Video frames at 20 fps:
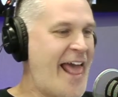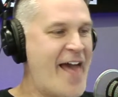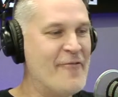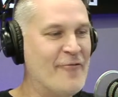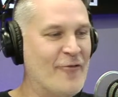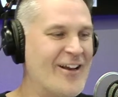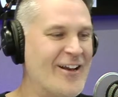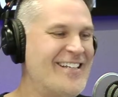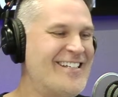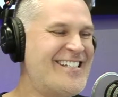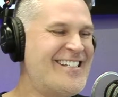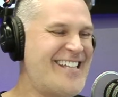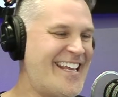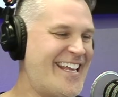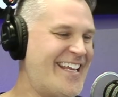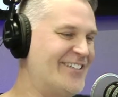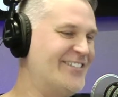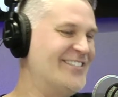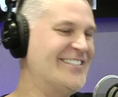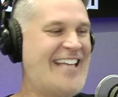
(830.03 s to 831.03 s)
every
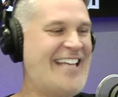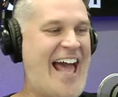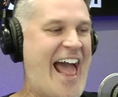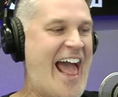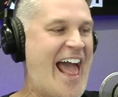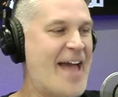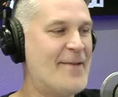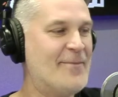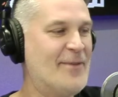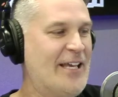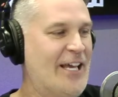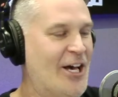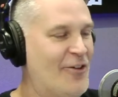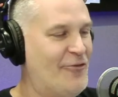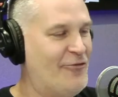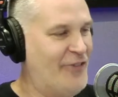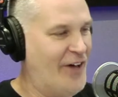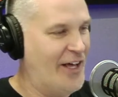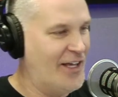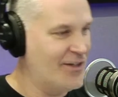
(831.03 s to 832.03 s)
single time to go
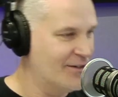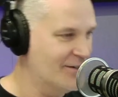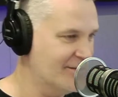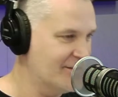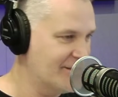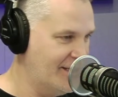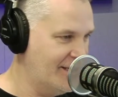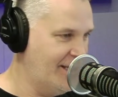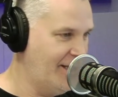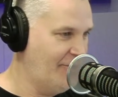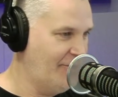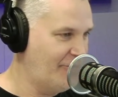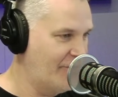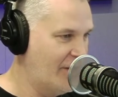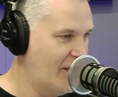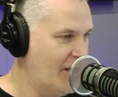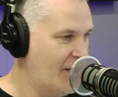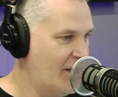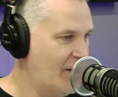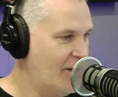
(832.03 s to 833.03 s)
fund yourself.
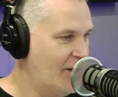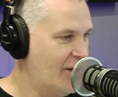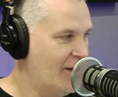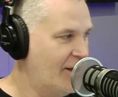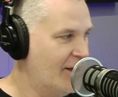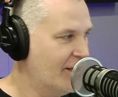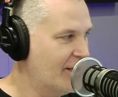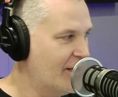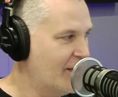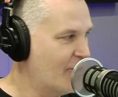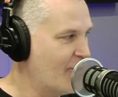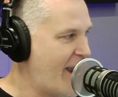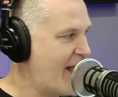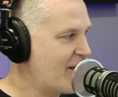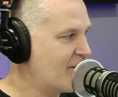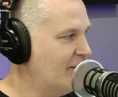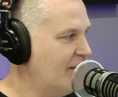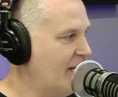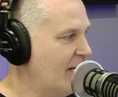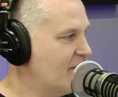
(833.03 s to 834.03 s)

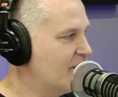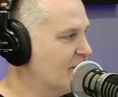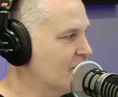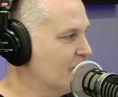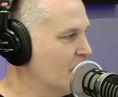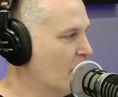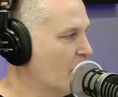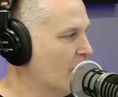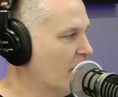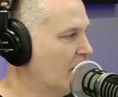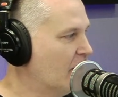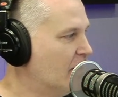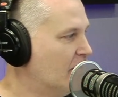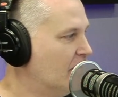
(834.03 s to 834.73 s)
Congratulations, Marie.